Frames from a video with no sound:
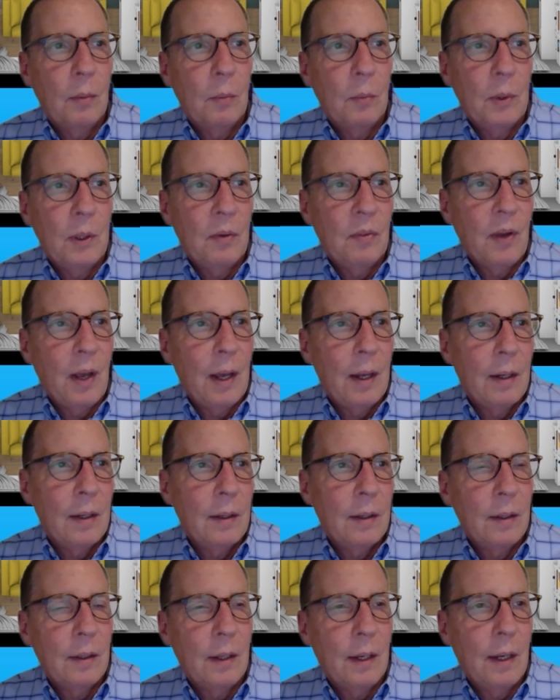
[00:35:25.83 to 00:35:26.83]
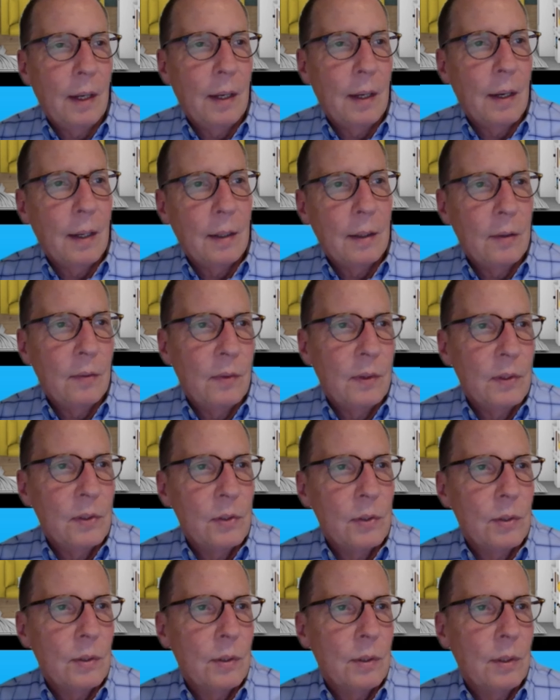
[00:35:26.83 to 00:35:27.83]
We've added an AI
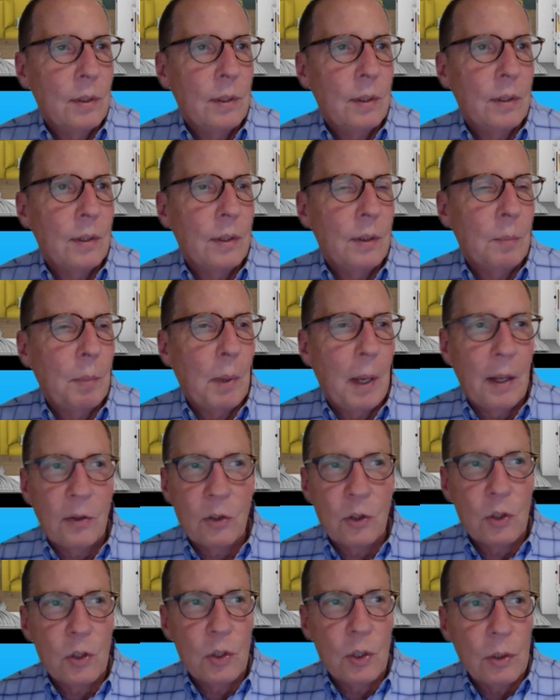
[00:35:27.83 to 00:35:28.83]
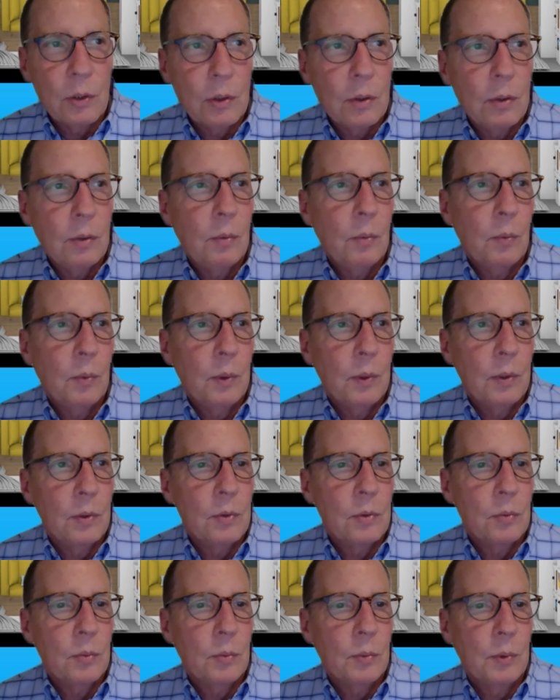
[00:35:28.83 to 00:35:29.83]
division in the past year,
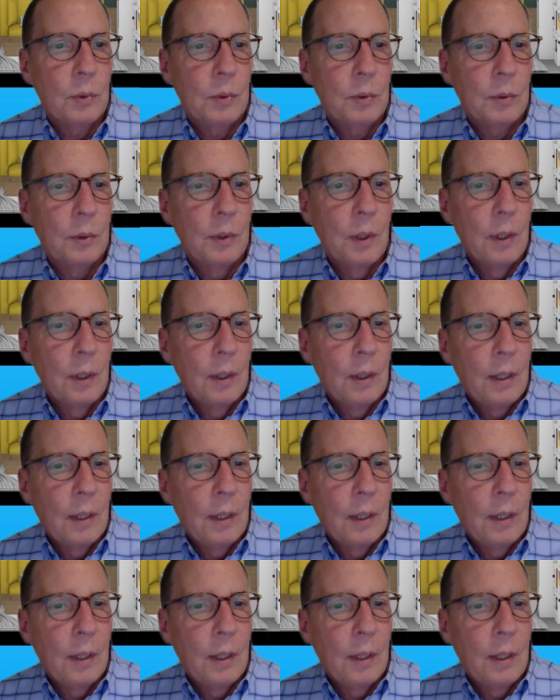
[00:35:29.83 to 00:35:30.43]
which will